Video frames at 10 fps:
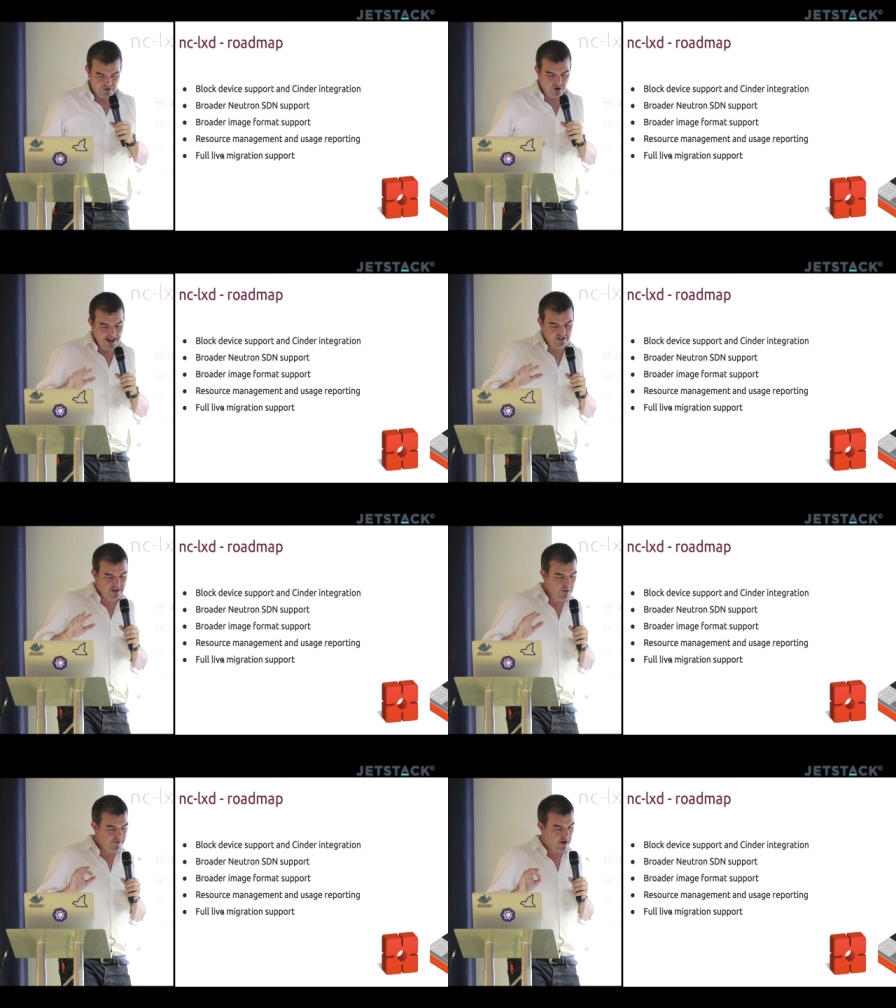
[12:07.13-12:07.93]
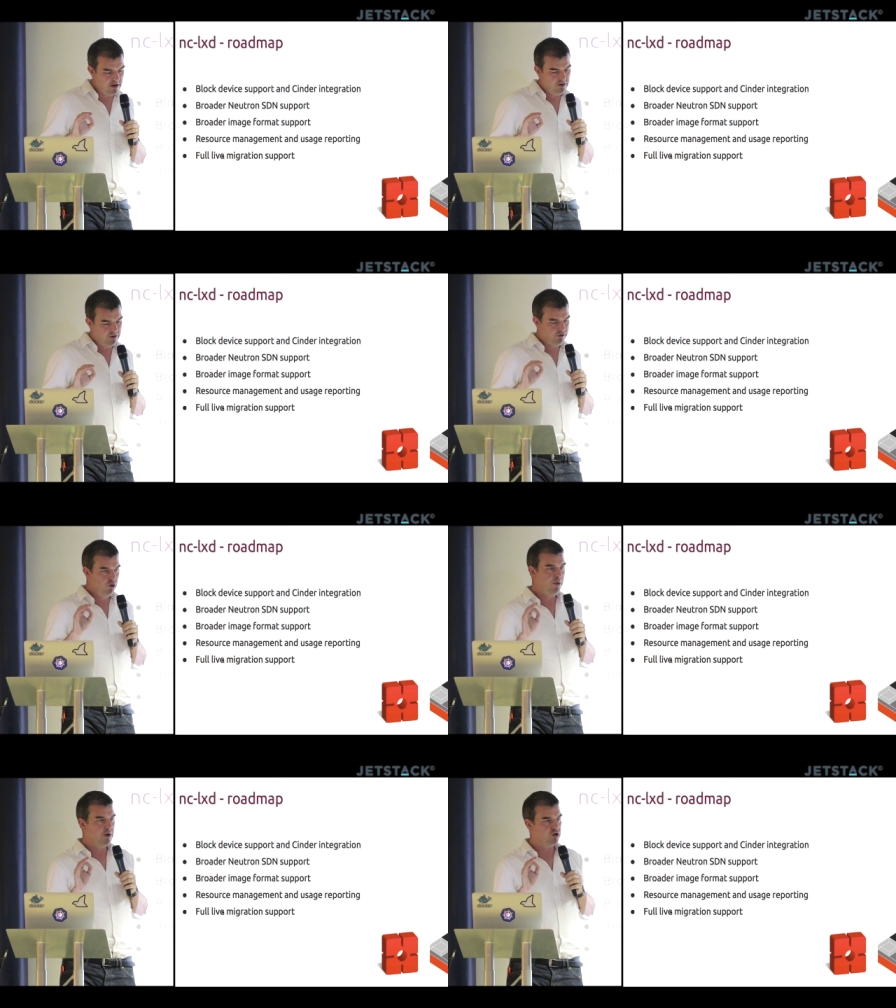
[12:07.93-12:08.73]
LXD we find
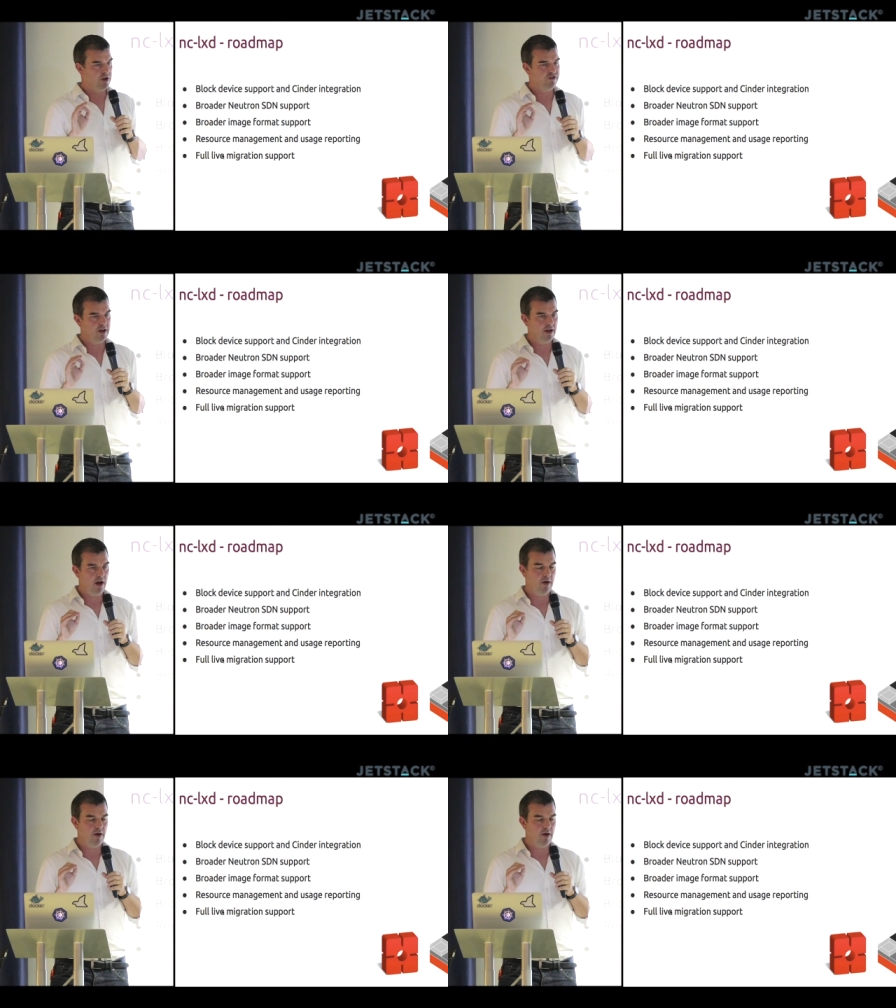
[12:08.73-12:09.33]
super interesting.